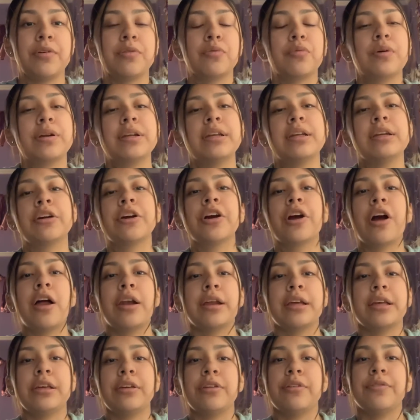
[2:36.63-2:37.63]
And what an
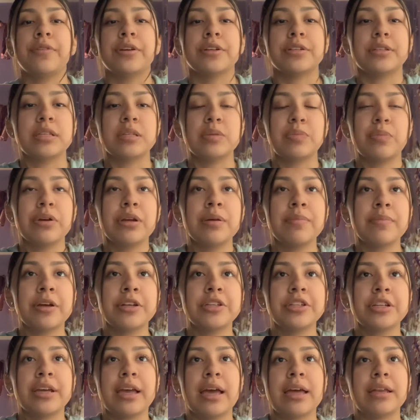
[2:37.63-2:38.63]
ergodic universe is pretty
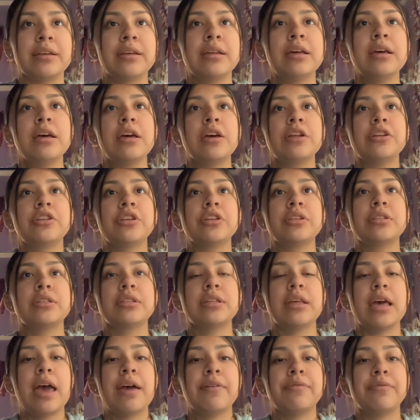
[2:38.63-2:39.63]
much, again,
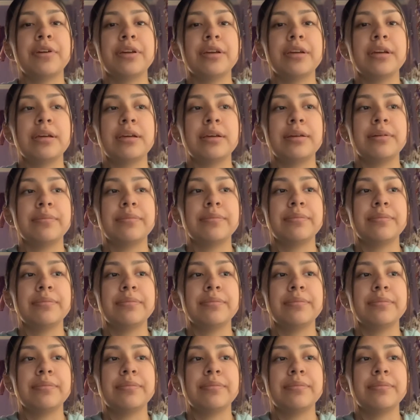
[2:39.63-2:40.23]
just every